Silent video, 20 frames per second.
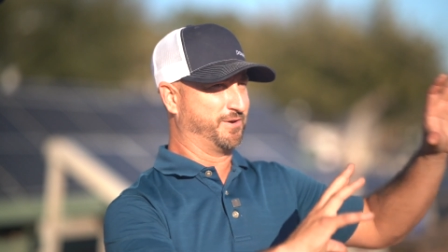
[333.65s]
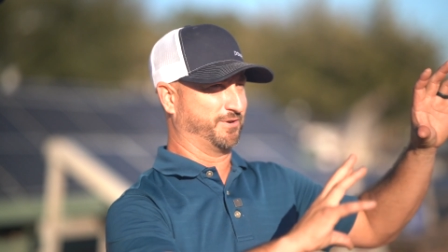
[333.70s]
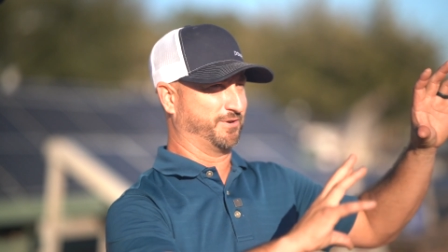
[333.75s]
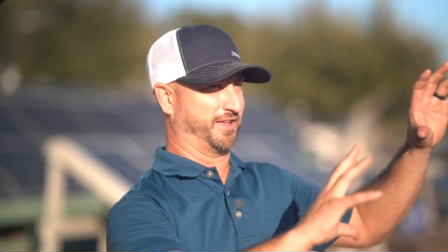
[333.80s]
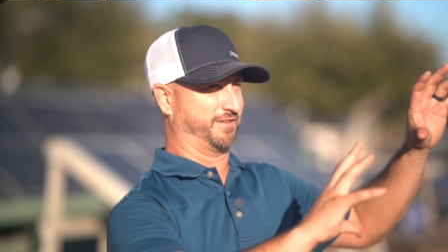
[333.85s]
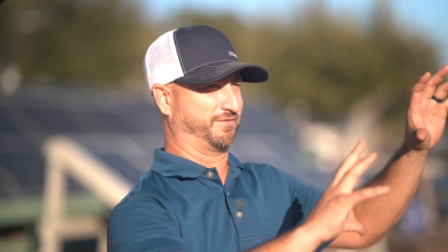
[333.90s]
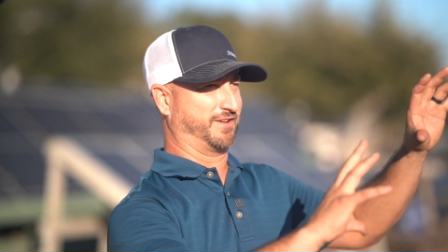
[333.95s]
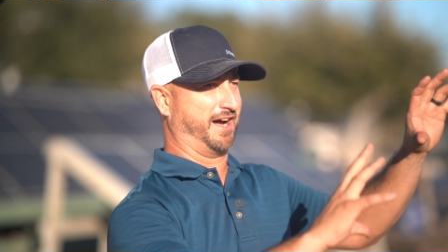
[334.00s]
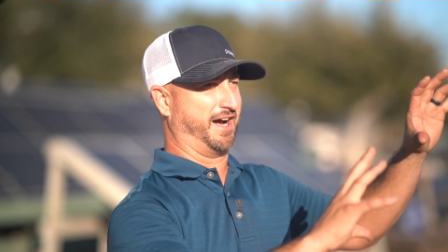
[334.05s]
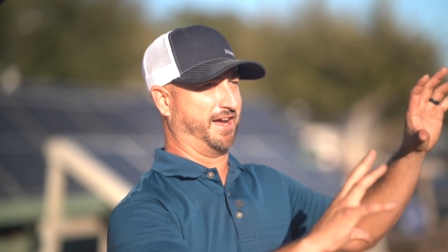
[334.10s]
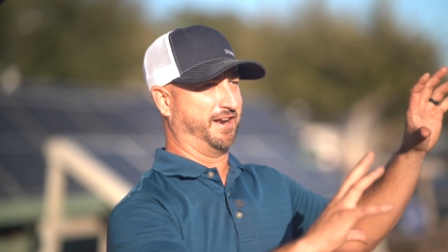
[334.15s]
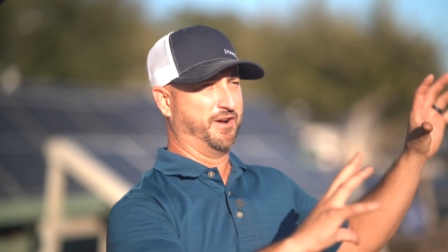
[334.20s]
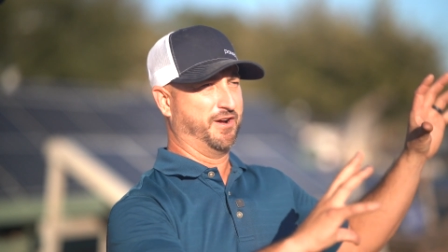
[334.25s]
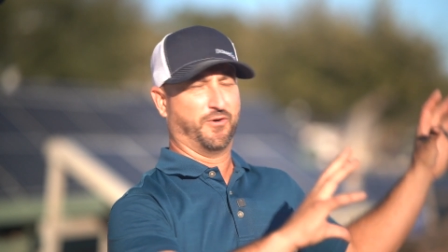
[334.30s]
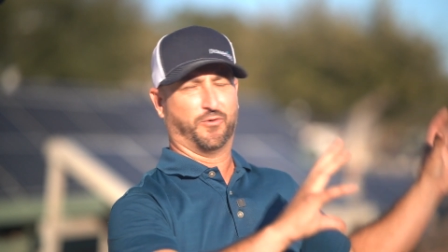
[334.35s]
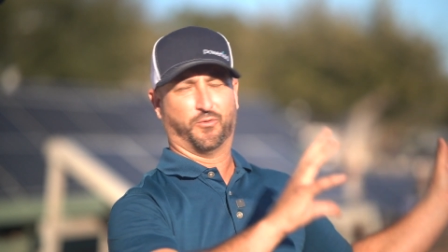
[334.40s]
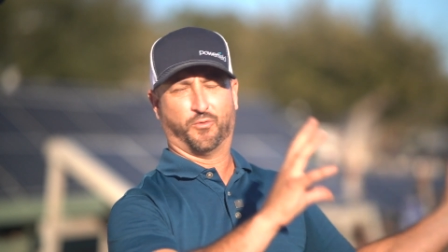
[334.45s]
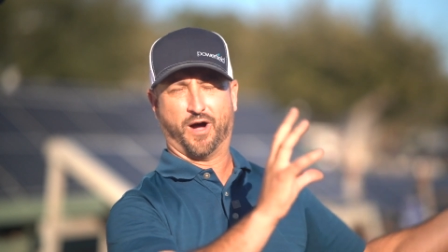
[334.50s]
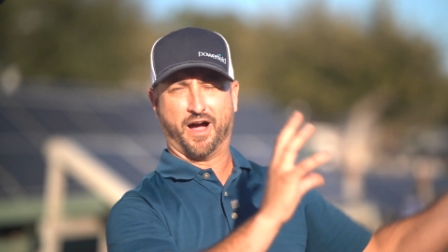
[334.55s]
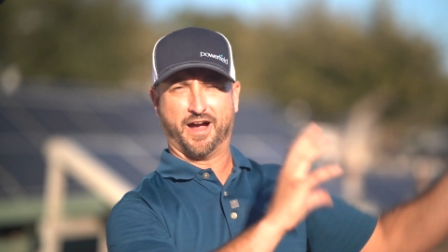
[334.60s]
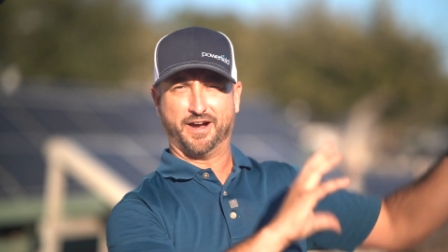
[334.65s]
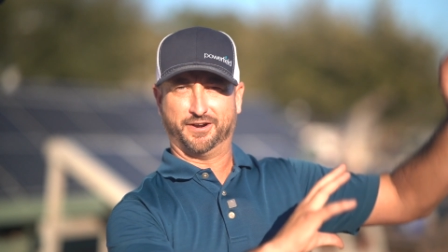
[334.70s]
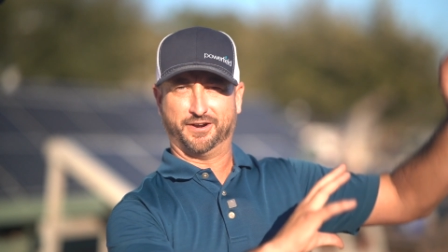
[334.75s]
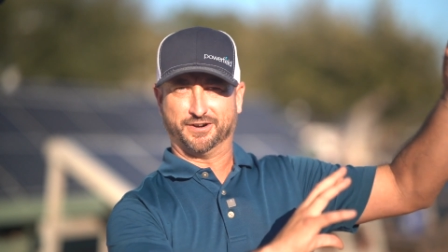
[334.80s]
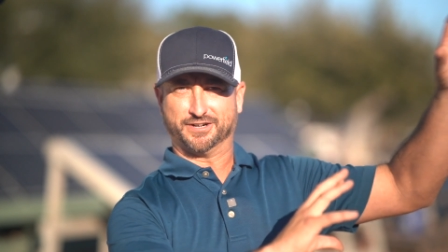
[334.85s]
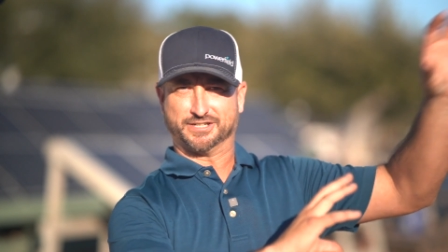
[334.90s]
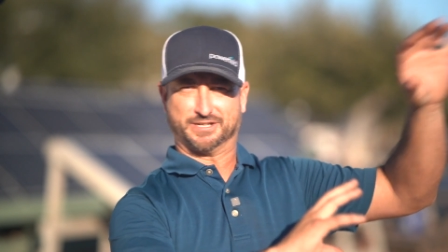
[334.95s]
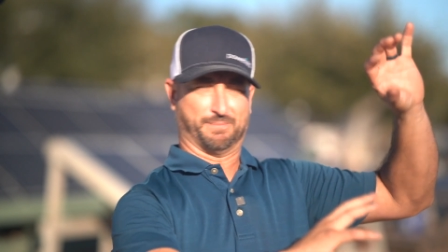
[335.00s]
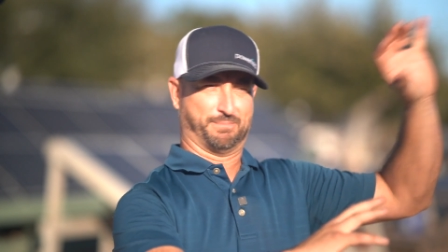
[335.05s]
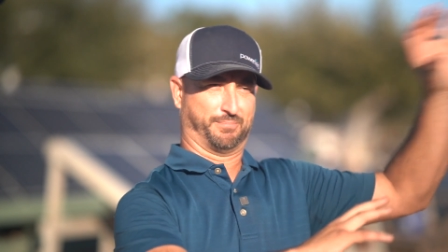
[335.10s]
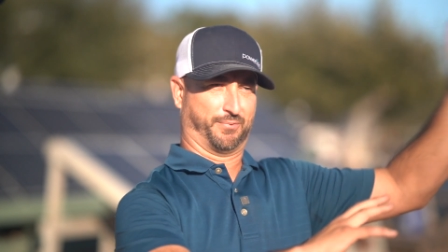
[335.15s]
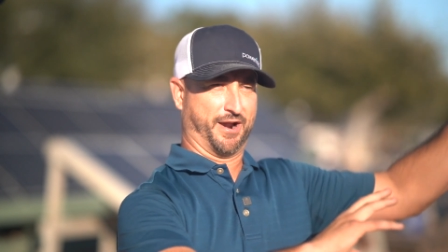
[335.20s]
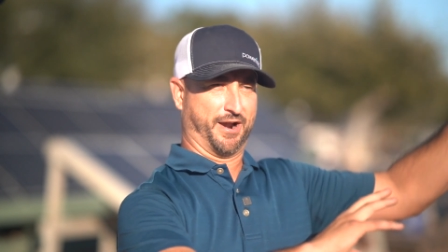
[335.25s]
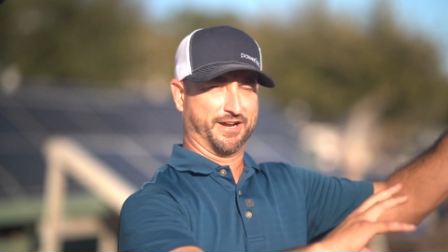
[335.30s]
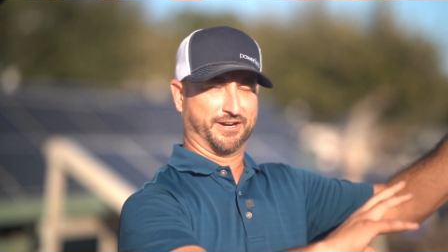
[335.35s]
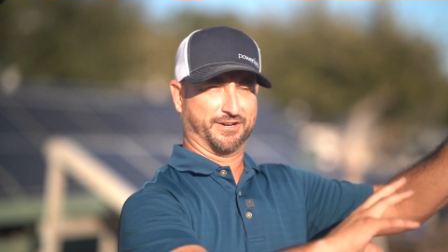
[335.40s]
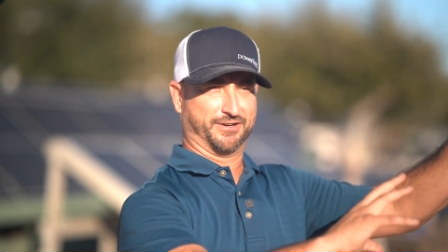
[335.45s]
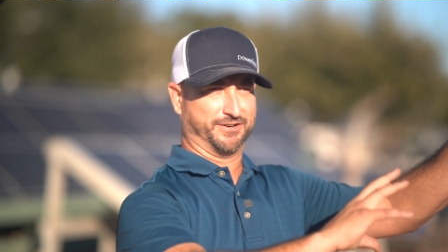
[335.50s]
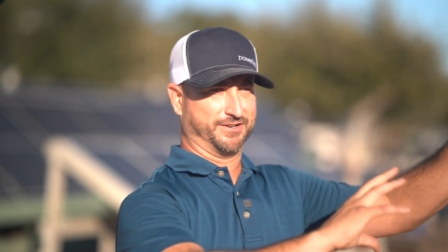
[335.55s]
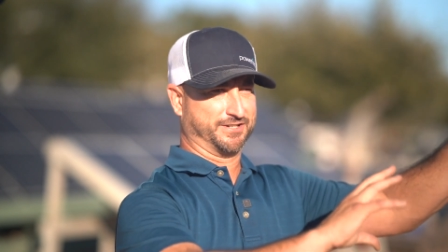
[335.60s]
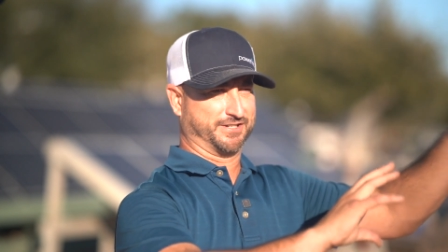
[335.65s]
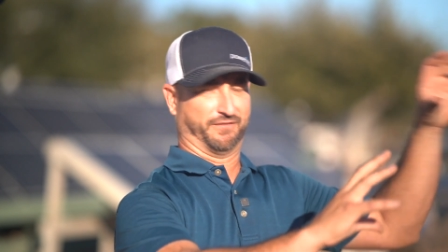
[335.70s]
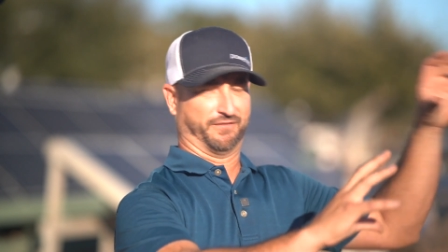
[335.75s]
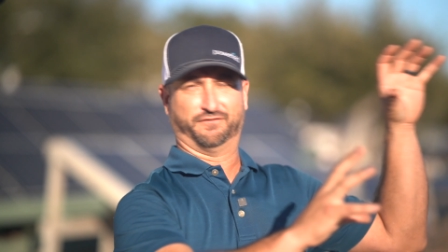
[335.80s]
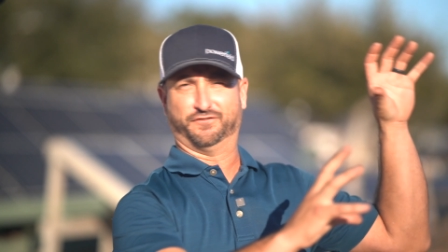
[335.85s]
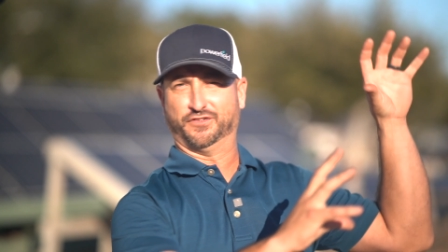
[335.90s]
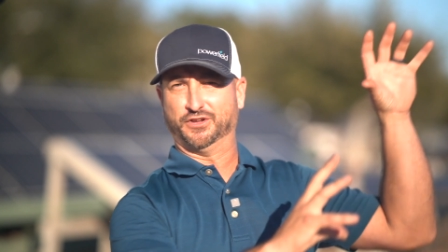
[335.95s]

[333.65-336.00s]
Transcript: where they've got wires and breakers and